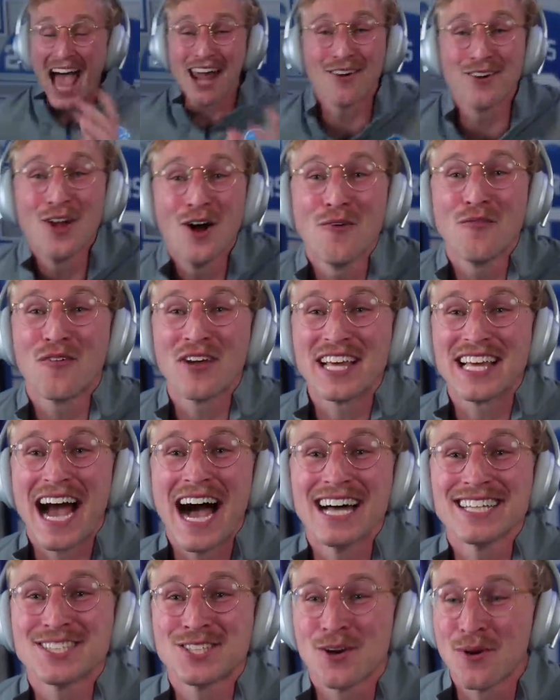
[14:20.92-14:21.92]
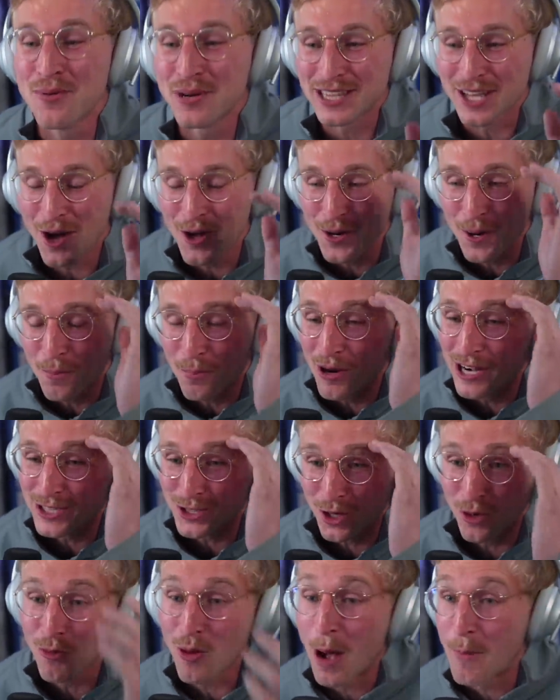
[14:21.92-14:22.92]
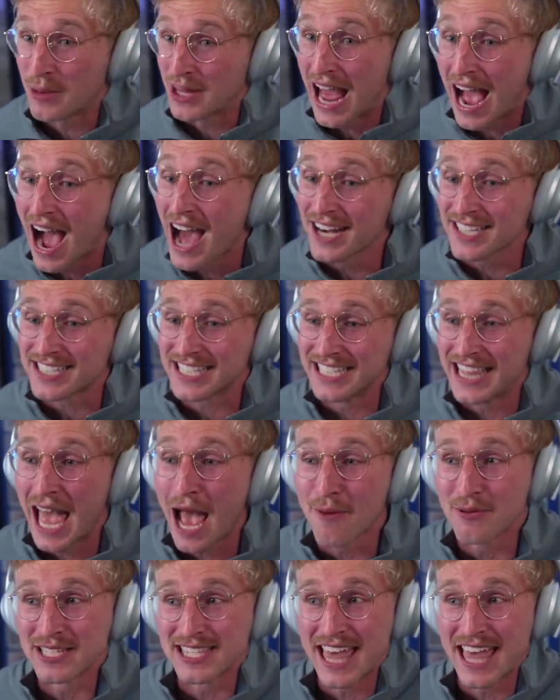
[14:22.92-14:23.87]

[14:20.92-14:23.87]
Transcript: I don't know if we got to him with under pressure or what, but honestly, that was